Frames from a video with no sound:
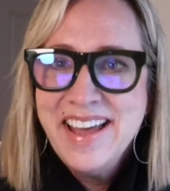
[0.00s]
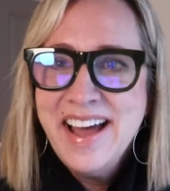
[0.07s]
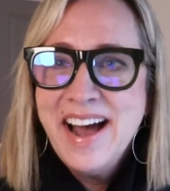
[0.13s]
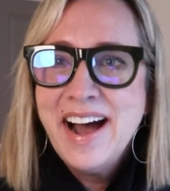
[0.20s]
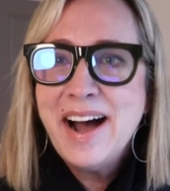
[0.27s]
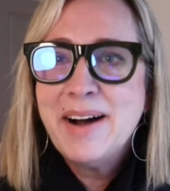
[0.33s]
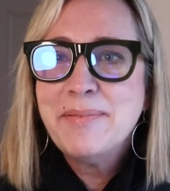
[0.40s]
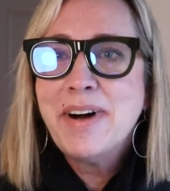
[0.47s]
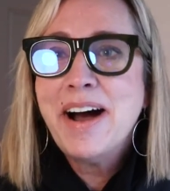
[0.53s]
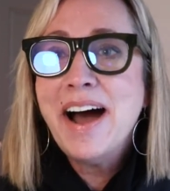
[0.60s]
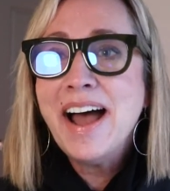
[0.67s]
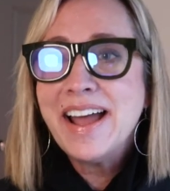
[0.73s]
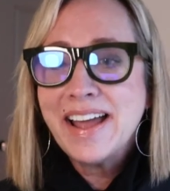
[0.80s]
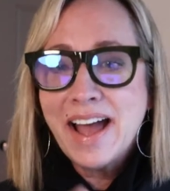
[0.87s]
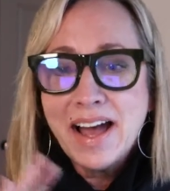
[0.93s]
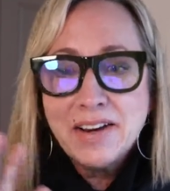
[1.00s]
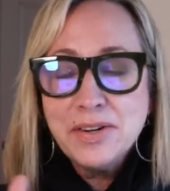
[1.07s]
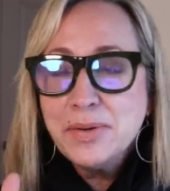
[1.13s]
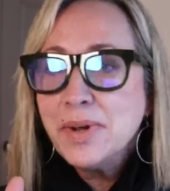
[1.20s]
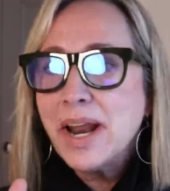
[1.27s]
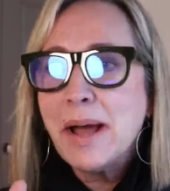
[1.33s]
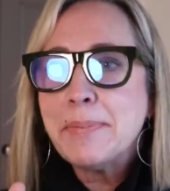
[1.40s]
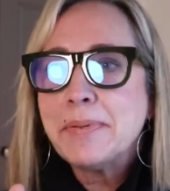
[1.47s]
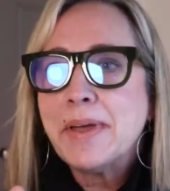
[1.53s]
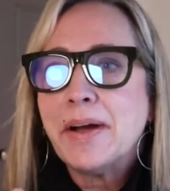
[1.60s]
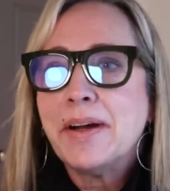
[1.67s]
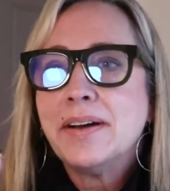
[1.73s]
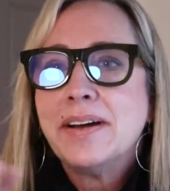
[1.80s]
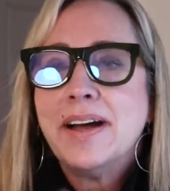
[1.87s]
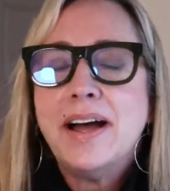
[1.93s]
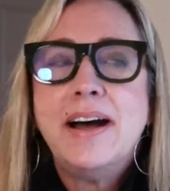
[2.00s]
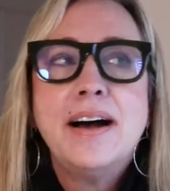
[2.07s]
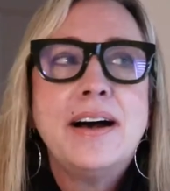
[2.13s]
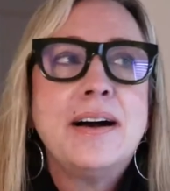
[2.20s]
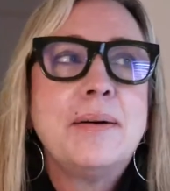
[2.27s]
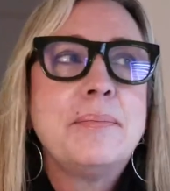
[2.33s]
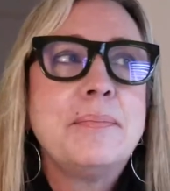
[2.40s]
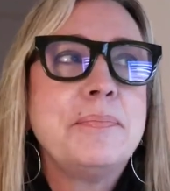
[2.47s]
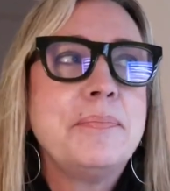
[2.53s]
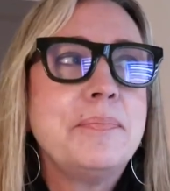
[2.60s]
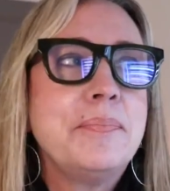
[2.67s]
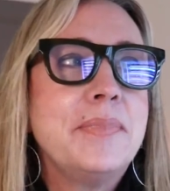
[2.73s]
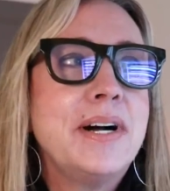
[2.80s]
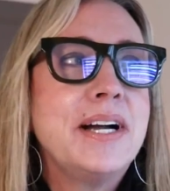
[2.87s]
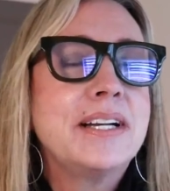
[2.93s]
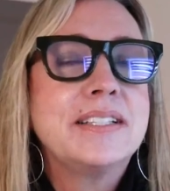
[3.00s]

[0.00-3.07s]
Hi, I don't know what happened there. I